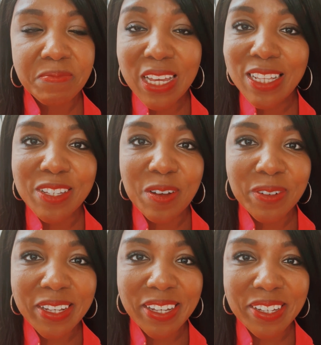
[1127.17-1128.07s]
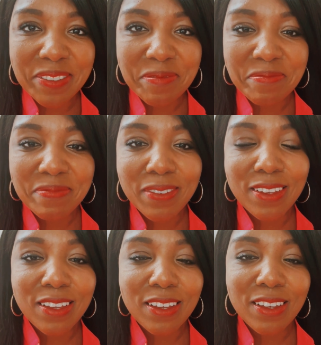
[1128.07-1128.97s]
it's go time,
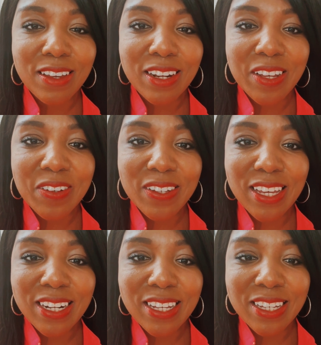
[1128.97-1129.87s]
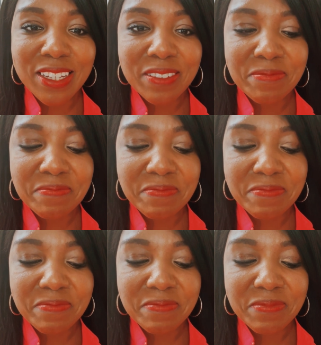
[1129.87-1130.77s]
you know, and uh,
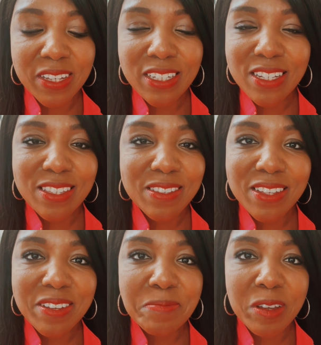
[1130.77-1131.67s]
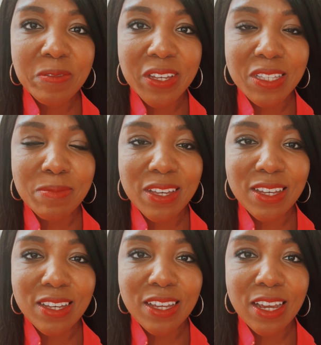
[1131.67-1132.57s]
it just, it motivates me.
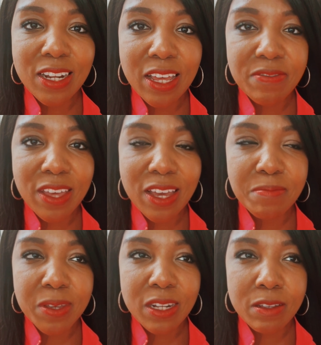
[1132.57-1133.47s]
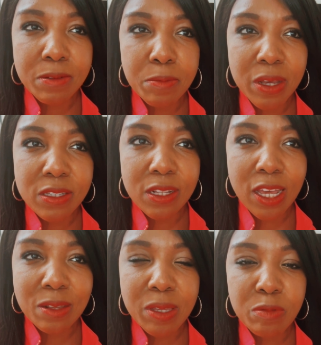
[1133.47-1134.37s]
I love that, you know, amongst a
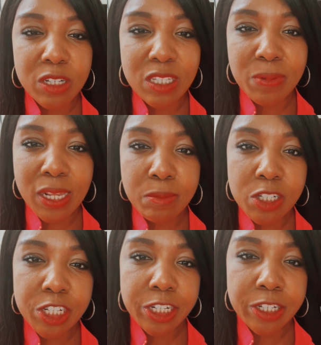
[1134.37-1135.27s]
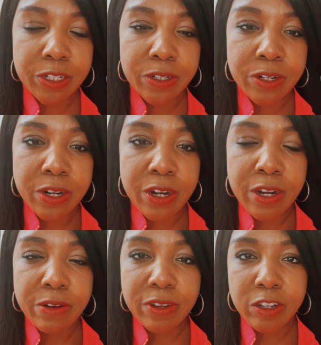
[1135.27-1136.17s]
lot of people, and just being able to share
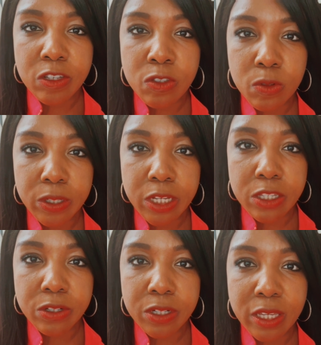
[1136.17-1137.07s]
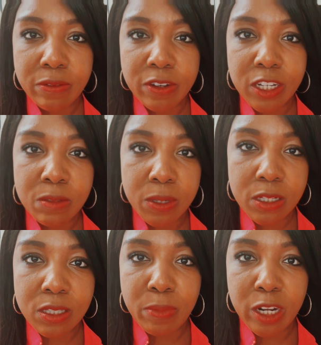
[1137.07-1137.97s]
various stories or to give various
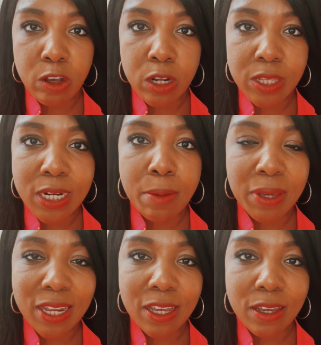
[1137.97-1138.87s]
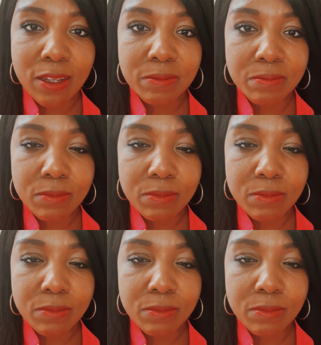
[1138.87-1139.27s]
speeches depending on the topic at hand.